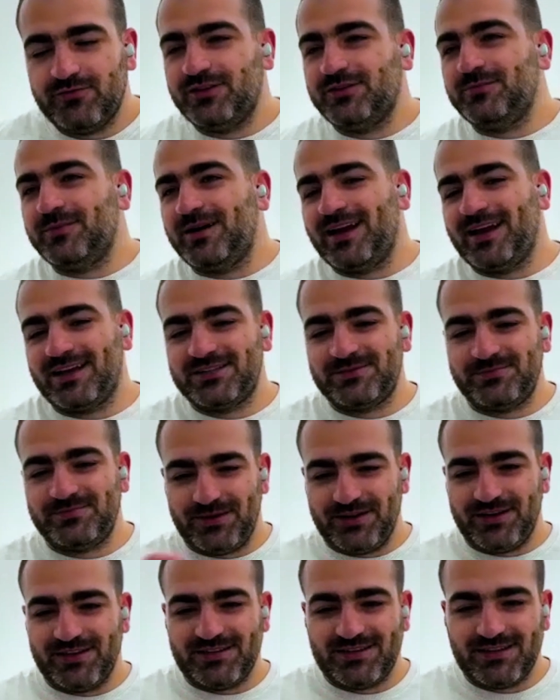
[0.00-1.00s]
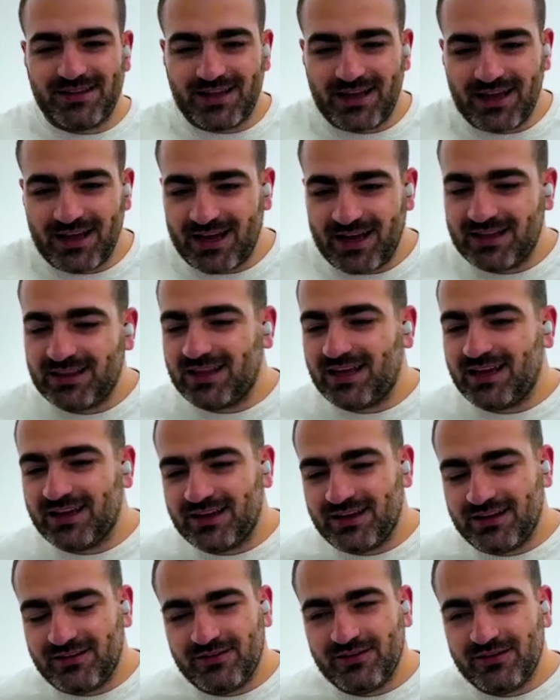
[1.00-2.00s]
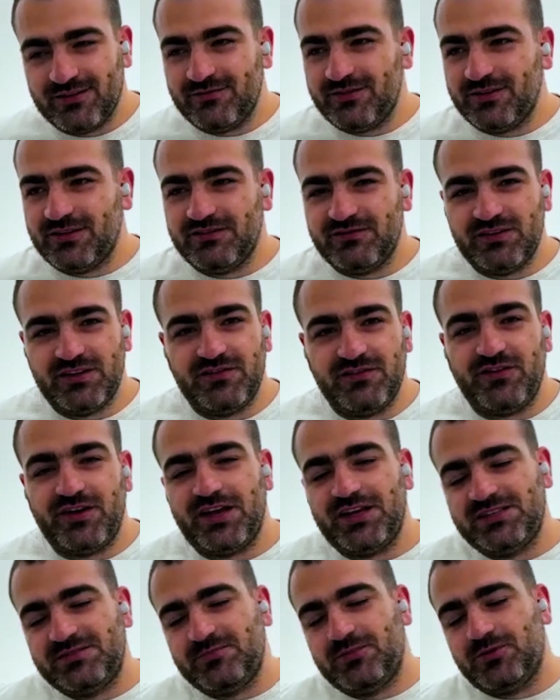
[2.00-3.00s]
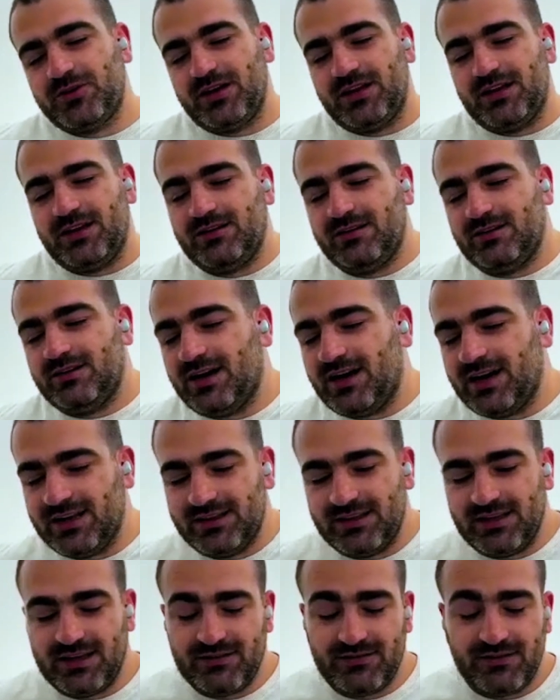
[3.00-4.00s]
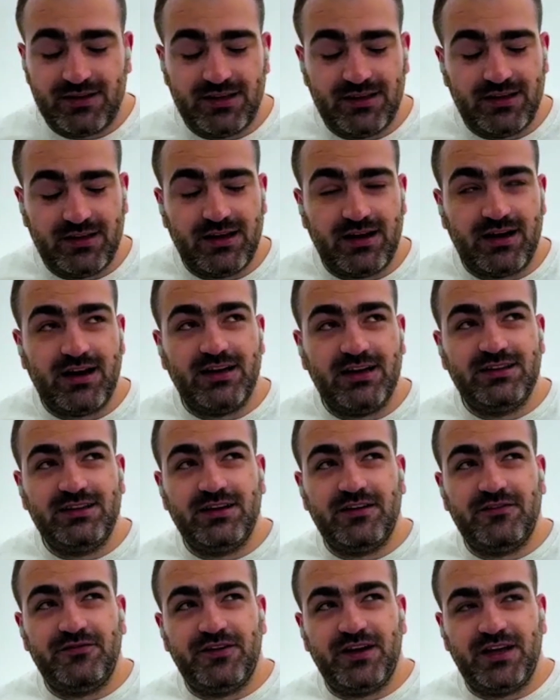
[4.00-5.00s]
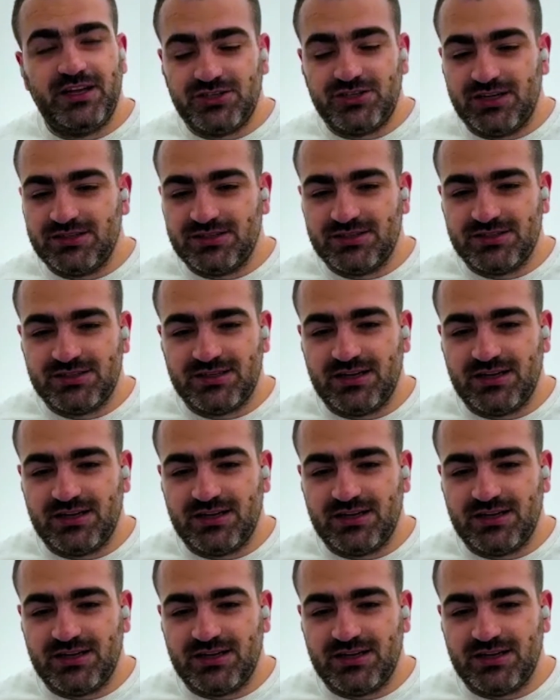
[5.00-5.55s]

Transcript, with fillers: With my experience that I had, like with Facebook and IDFA changes and